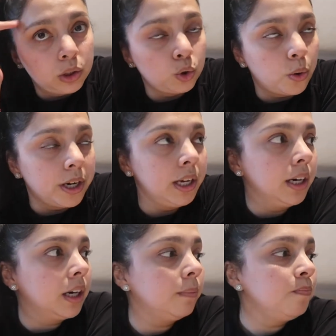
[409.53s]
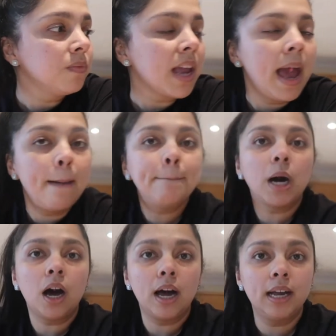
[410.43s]
store here, and
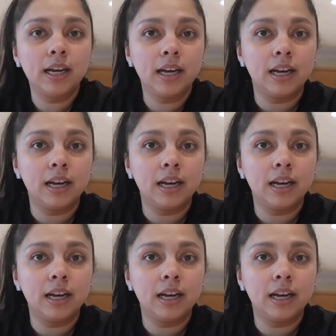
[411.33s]
bought